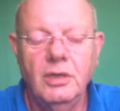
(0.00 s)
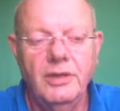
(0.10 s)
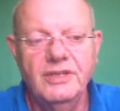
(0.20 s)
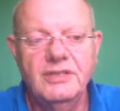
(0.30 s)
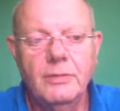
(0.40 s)

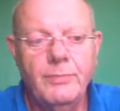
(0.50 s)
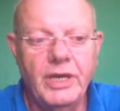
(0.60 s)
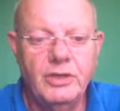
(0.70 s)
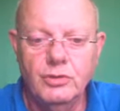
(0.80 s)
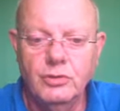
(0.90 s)
the page
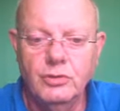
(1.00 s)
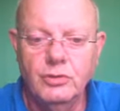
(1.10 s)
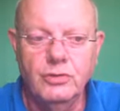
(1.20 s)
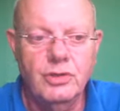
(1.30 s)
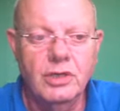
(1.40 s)
you'll get to,
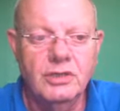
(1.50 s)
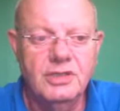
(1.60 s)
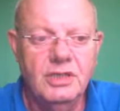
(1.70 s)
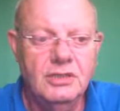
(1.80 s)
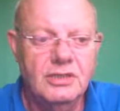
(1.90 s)
and as you can
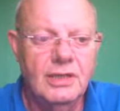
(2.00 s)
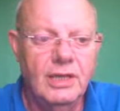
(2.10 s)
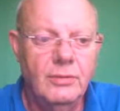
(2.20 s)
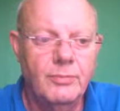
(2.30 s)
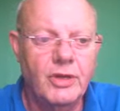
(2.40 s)
see, it's
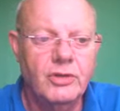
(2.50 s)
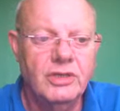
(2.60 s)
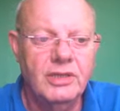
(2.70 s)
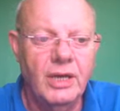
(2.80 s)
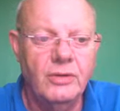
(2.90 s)
clearly
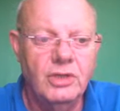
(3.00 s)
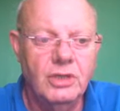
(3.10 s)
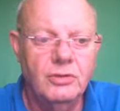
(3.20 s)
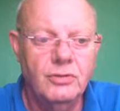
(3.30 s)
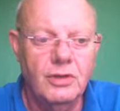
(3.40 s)
broken down here
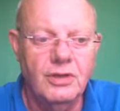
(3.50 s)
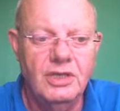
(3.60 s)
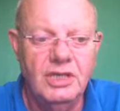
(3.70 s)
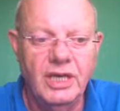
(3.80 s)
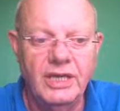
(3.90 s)
into the
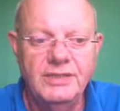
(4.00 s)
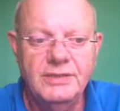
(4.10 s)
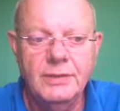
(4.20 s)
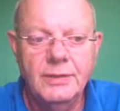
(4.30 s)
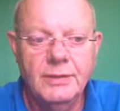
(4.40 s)
3 days.
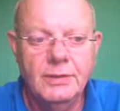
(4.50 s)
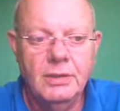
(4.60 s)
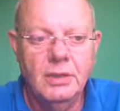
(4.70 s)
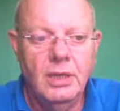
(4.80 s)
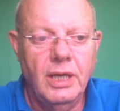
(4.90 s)

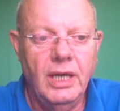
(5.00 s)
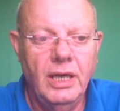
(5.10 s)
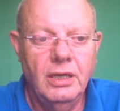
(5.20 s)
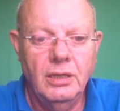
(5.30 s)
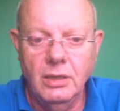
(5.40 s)

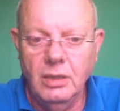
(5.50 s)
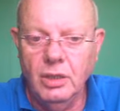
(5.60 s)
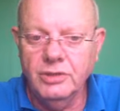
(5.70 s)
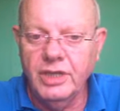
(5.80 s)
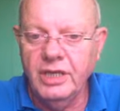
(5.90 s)
And
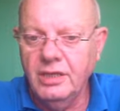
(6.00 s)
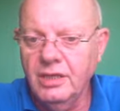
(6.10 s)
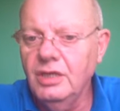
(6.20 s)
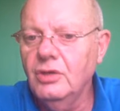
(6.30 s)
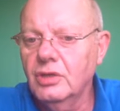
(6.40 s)
on day
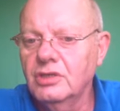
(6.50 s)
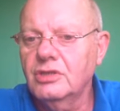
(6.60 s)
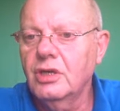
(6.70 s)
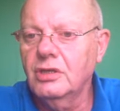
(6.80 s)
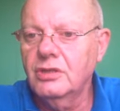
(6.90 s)
3, you're going to
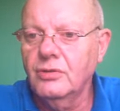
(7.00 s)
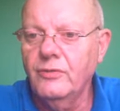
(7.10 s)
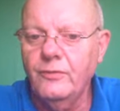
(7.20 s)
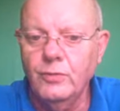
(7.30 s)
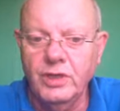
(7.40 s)
start
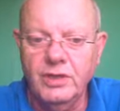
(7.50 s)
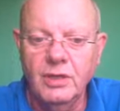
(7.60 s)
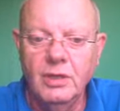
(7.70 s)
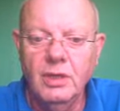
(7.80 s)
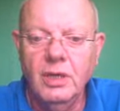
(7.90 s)
off with
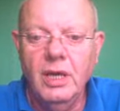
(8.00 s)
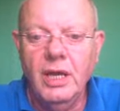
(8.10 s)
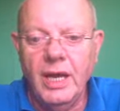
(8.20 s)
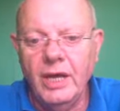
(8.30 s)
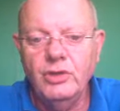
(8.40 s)

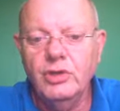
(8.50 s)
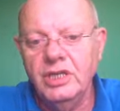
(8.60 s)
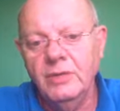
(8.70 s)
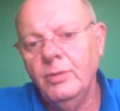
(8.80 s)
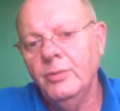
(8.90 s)
how you can
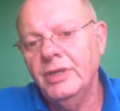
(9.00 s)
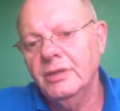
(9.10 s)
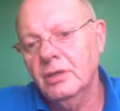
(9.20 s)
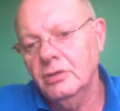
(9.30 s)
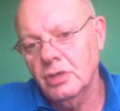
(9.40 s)
implement
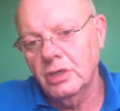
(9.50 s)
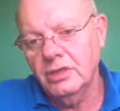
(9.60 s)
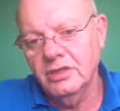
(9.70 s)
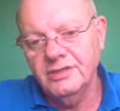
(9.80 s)
Jonathan's